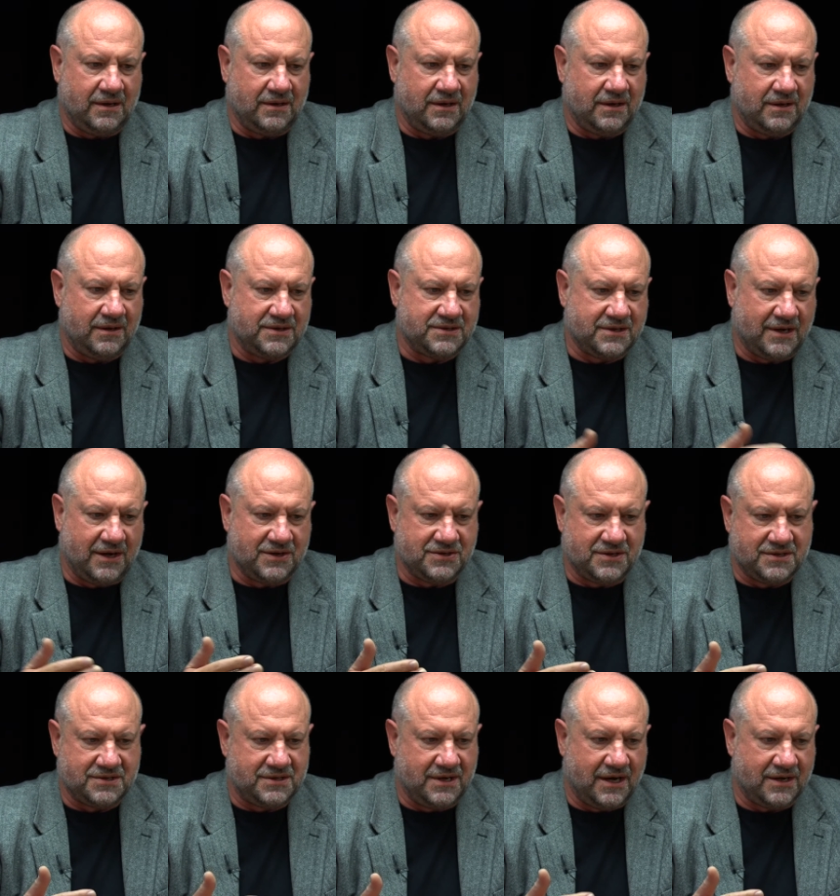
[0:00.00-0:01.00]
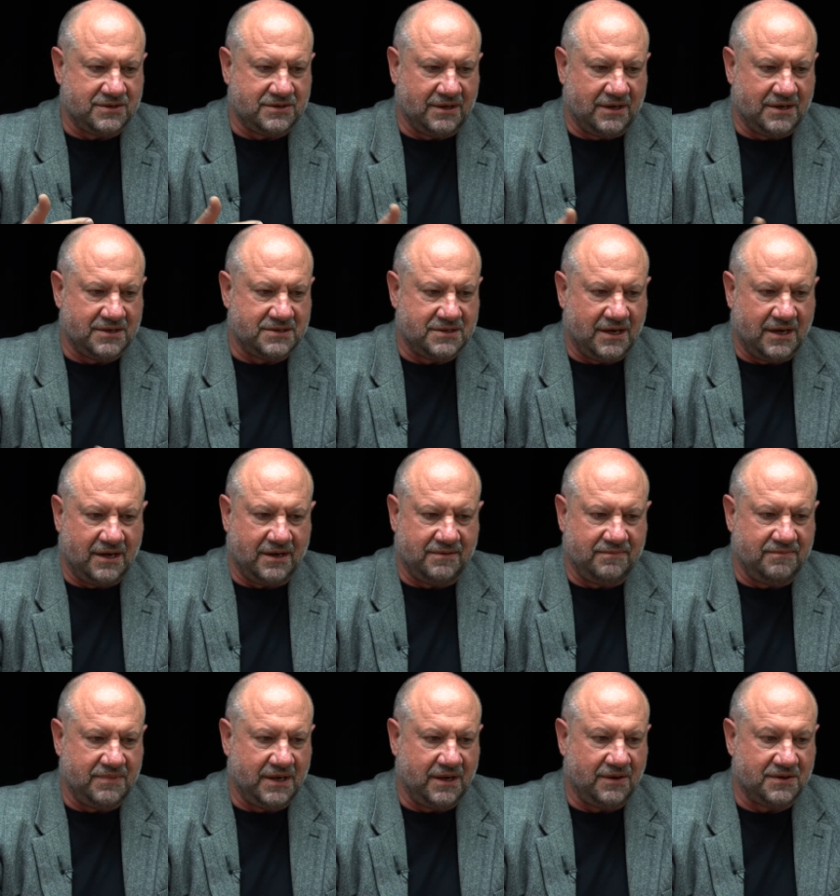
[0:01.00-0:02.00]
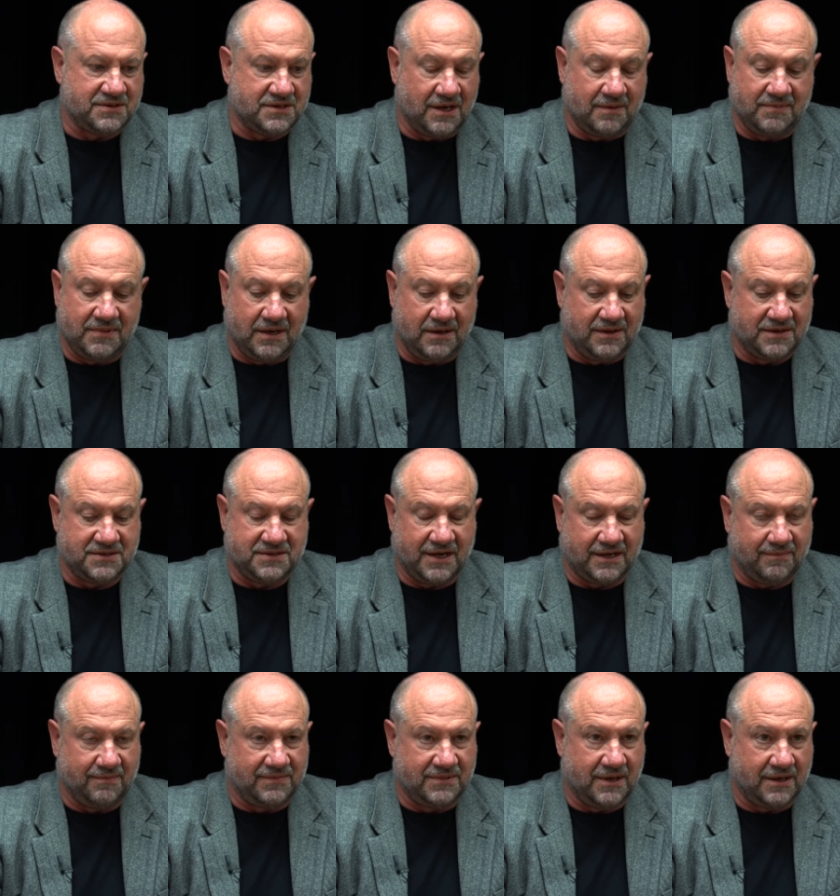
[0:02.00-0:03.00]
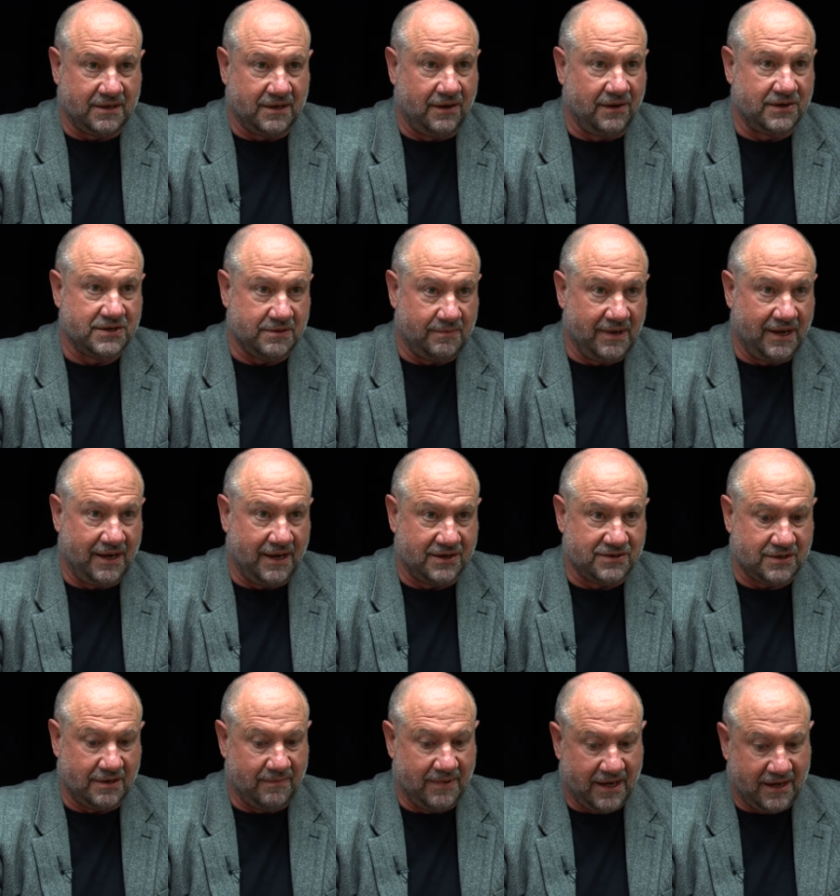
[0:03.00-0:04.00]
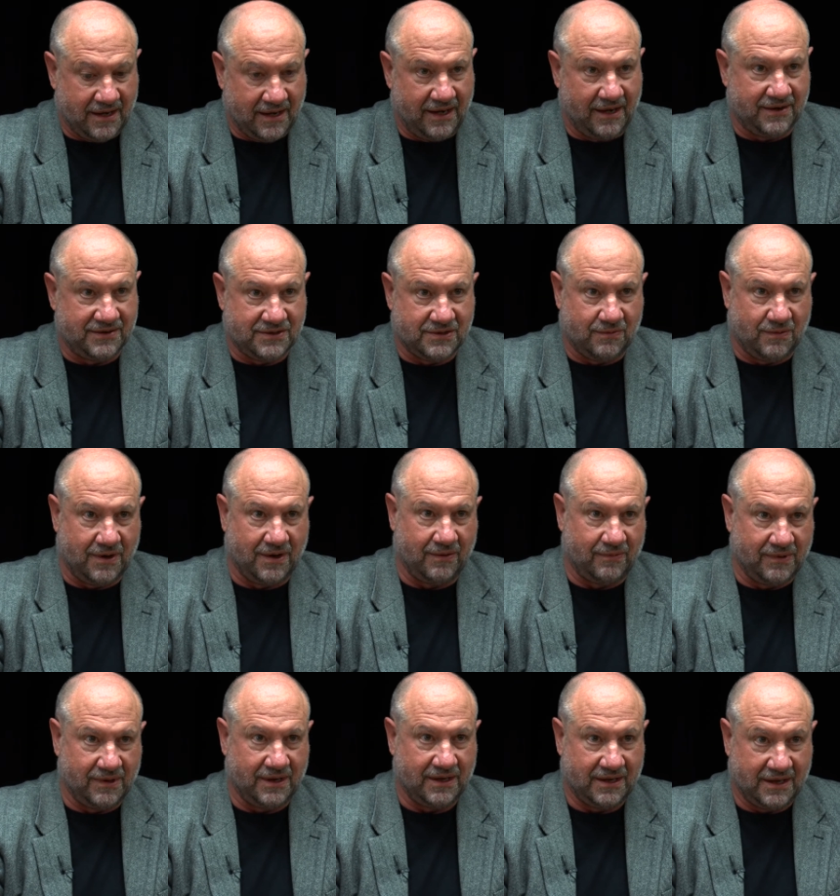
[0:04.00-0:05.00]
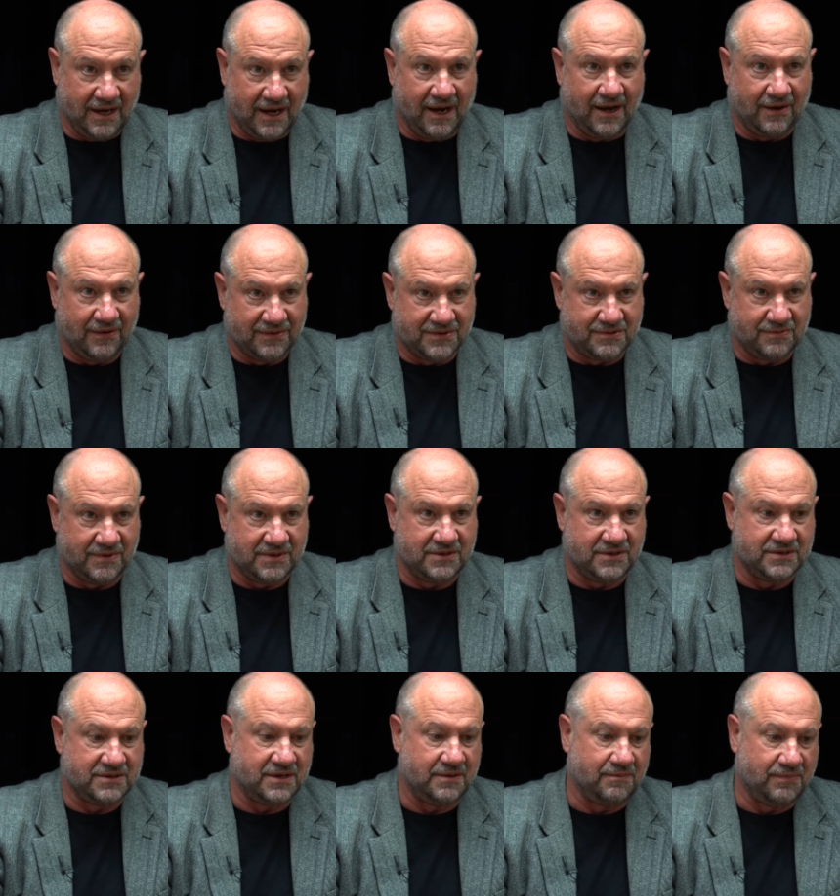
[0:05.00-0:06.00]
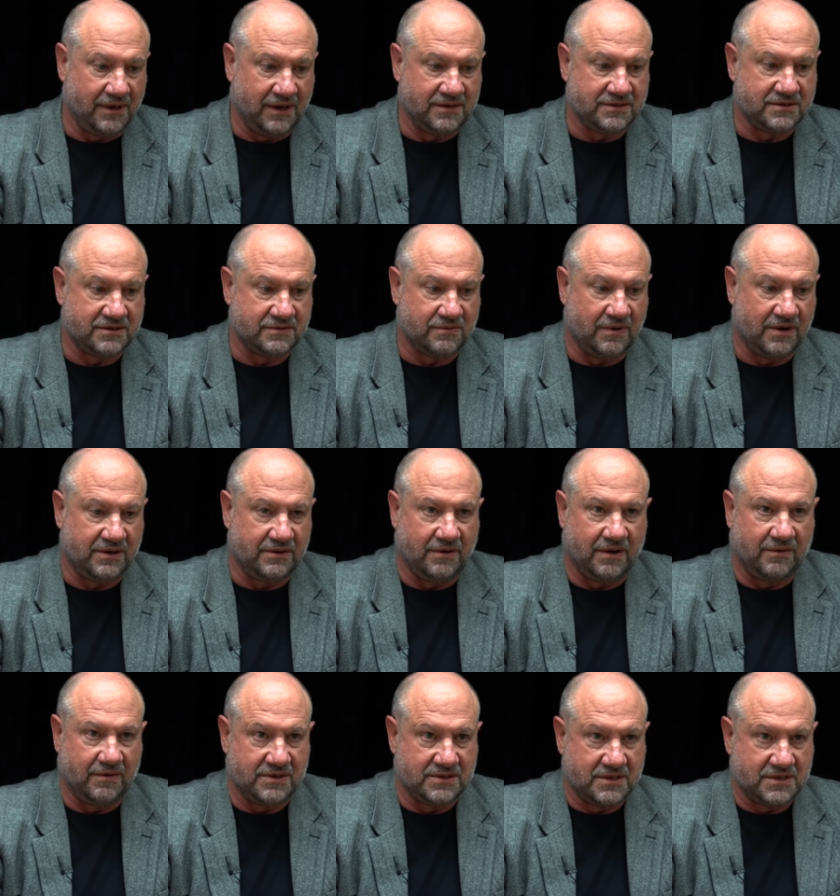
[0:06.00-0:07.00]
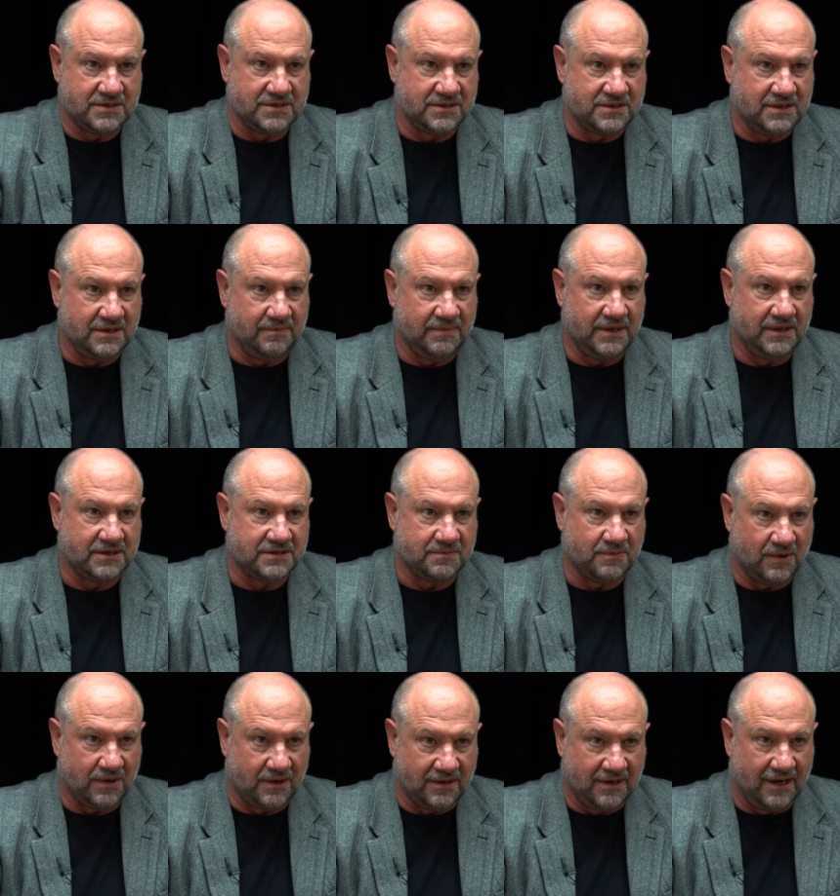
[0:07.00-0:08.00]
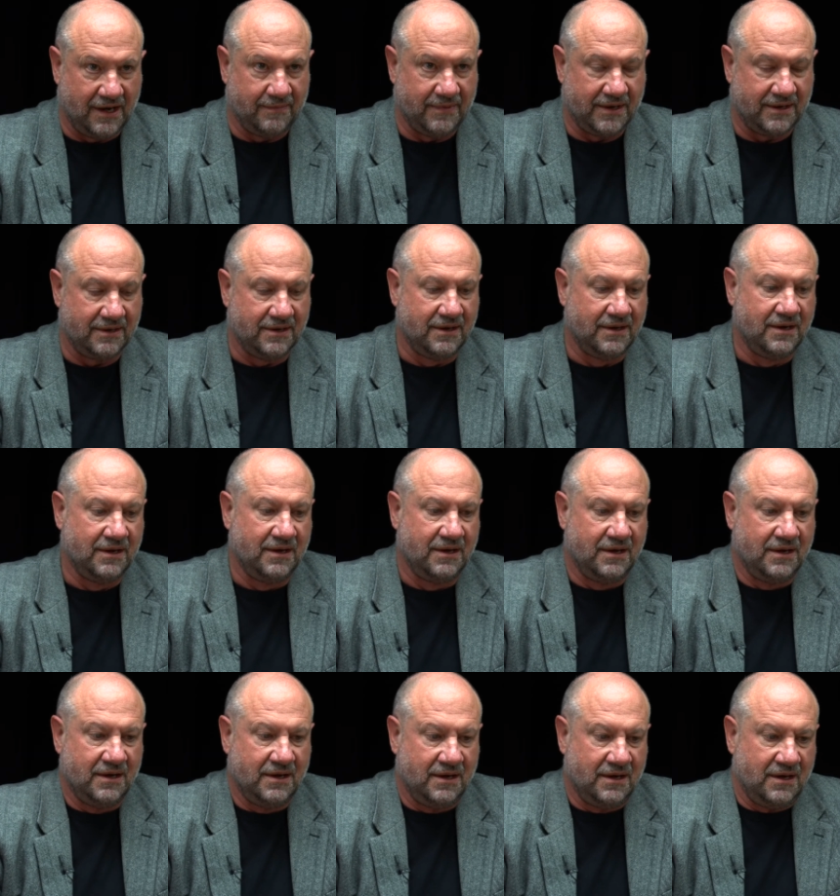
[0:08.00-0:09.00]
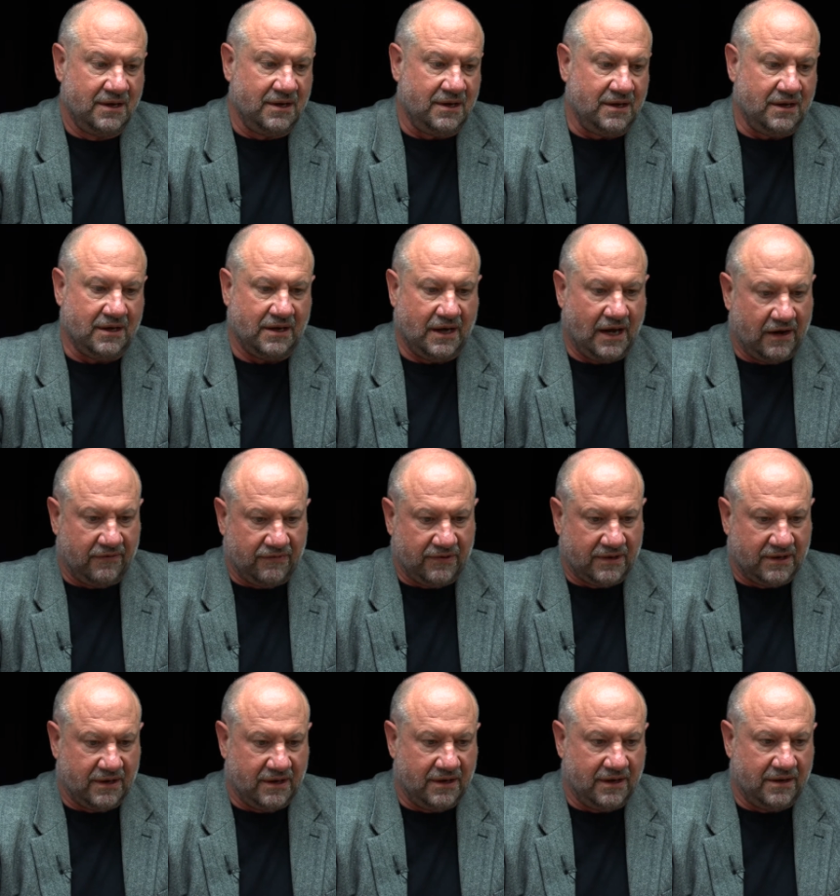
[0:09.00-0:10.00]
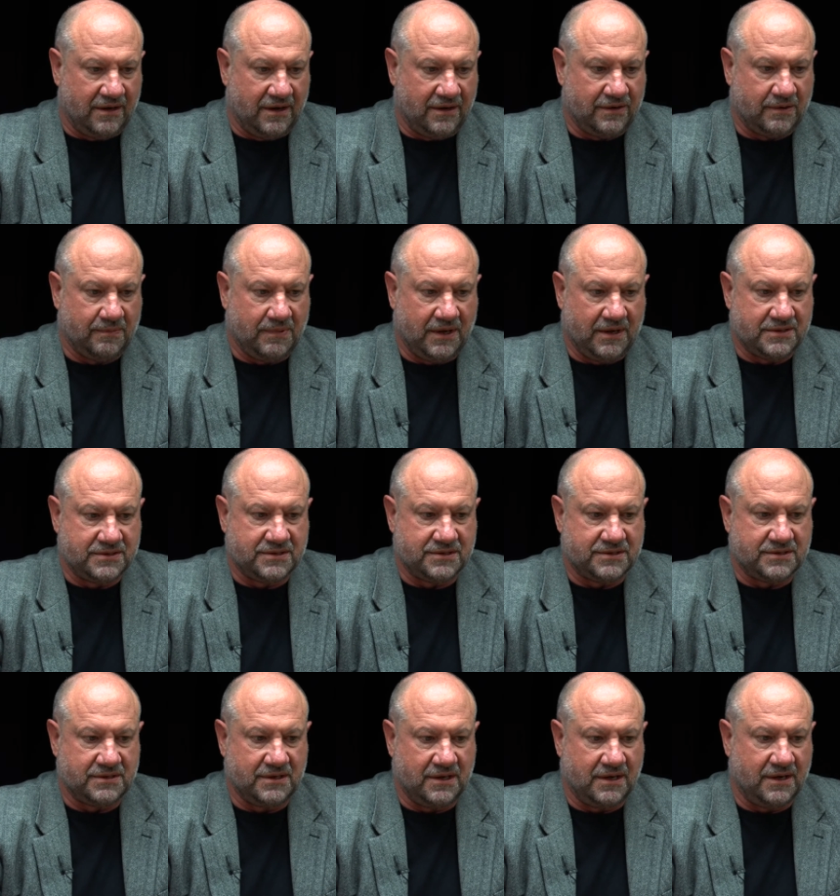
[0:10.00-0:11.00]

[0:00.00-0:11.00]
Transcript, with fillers: the discussion section, he said, you know, someday this technology may actually make it out to where it really counts, which is in places where drug-resistant TB is more common, in Africa and other places.